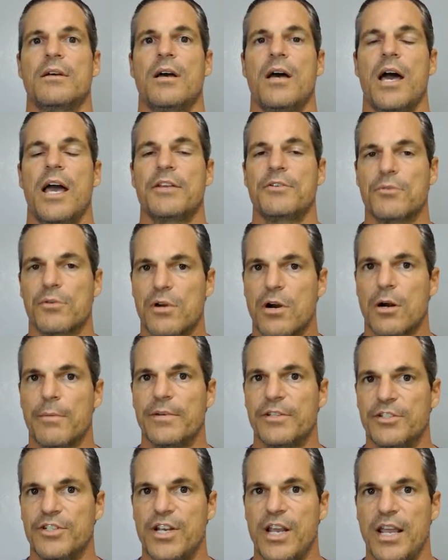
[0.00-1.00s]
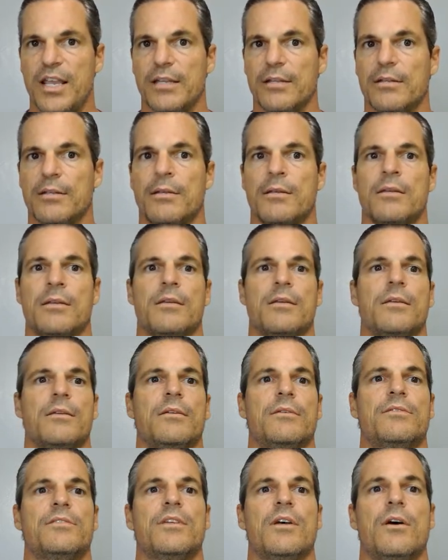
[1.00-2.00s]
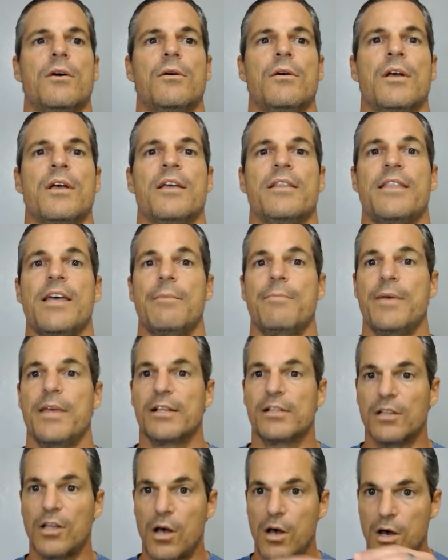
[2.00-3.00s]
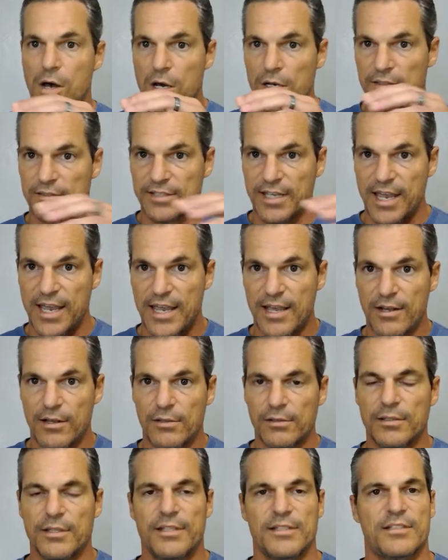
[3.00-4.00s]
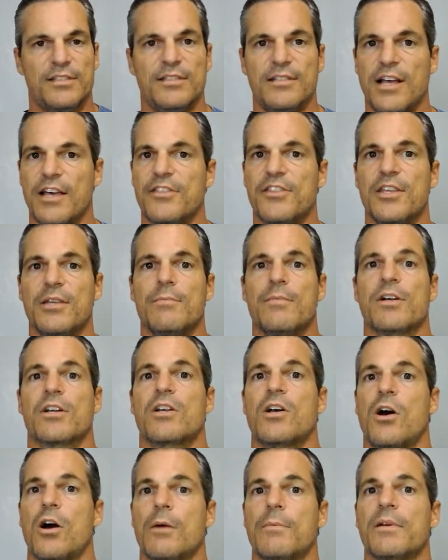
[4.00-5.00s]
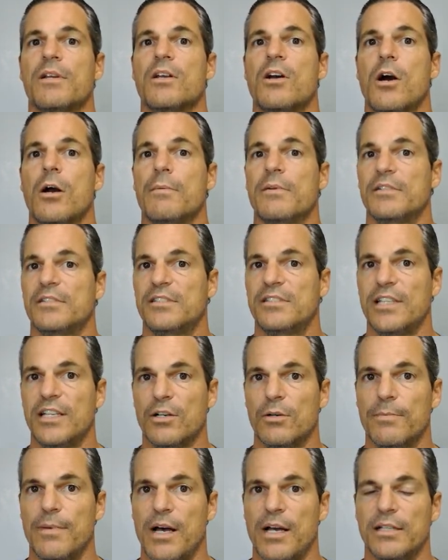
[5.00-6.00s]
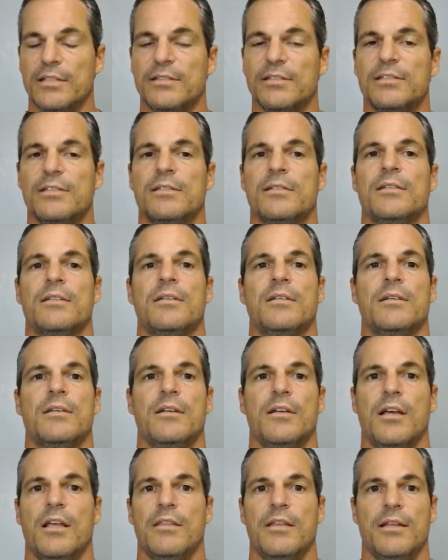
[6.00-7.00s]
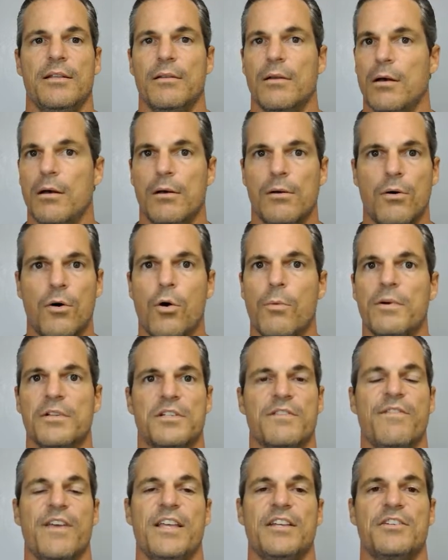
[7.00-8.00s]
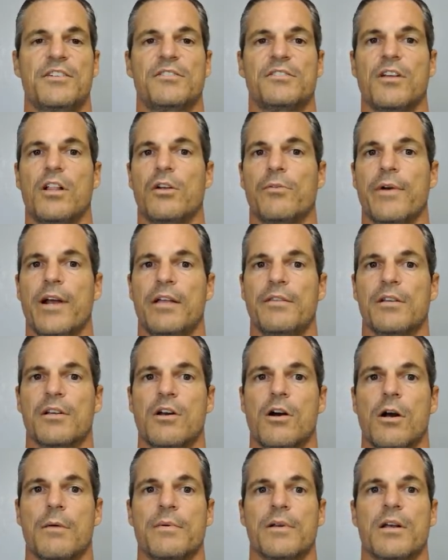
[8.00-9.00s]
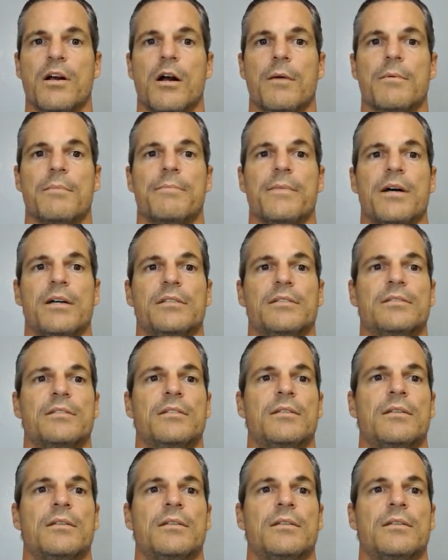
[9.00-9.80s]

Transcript: hydrocarbon chain. So that big long tail is nothing but carbon-carbon single bonds, and then a whole bunch of H's all around the carbon-carbon bonds.